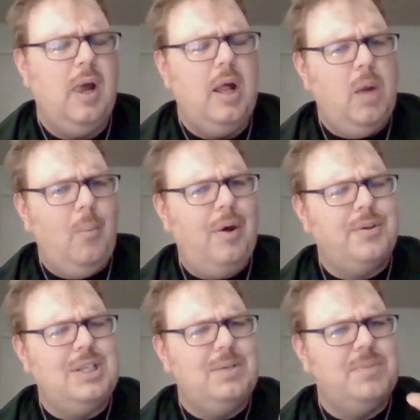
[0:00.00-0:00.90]
We
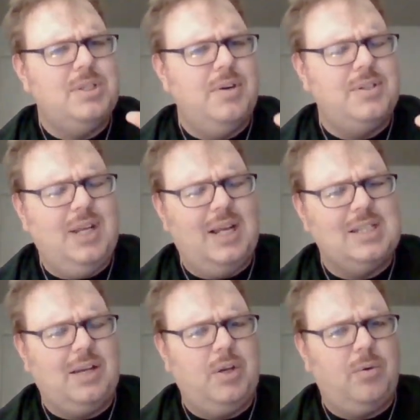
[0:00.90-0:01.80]
also see Mysterious Thing
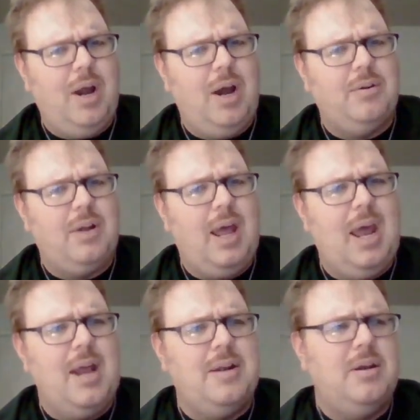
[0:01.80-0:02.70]
sitting on the ground,
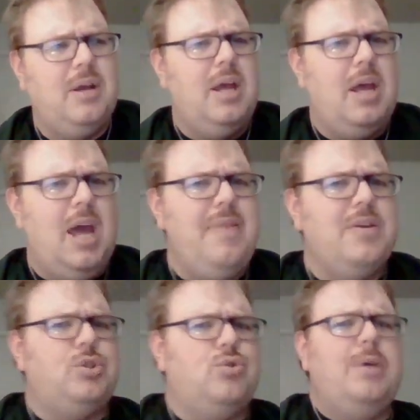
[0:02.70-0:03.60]
and in this
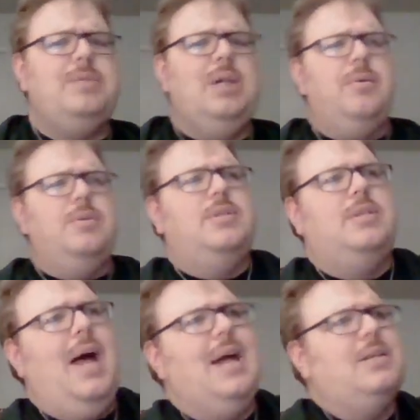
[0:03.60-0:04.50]
dream sequence
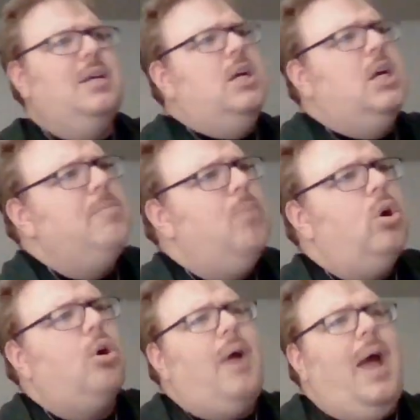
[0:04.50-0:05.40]
that
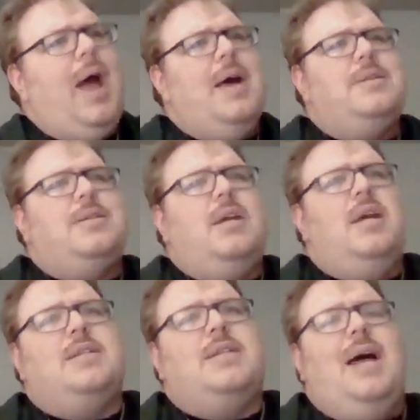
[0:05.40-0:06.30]
Moru has,
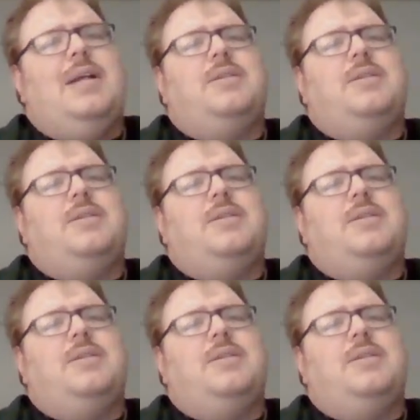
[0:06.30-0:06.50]
is that